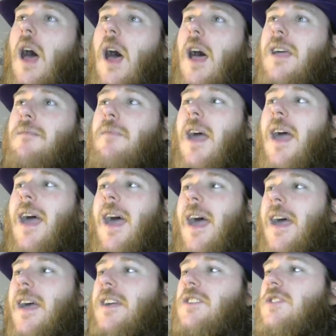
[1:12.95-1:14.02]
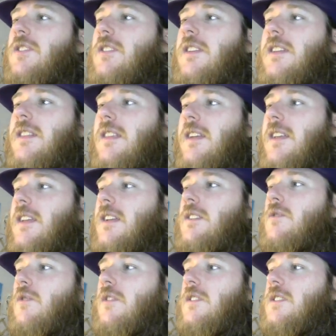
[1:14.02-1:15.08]
I'm actually leaning
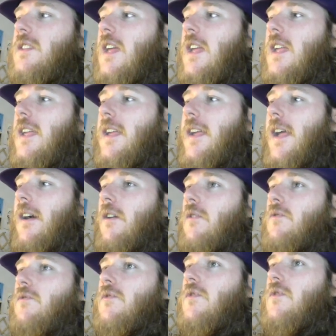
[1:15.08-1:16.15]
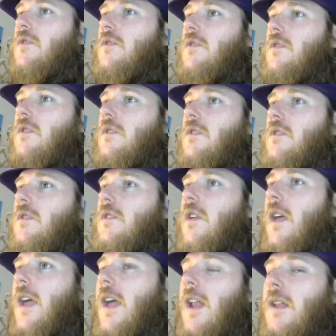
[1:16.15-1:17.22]
towards taking out
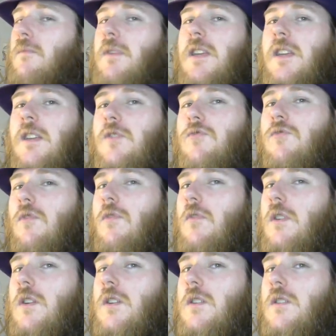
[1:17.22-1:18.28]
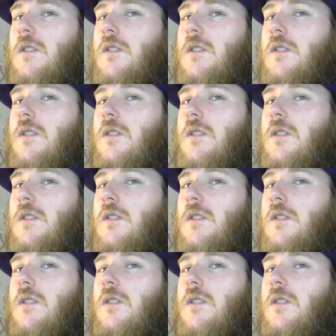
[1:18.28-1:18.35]
enemy controller.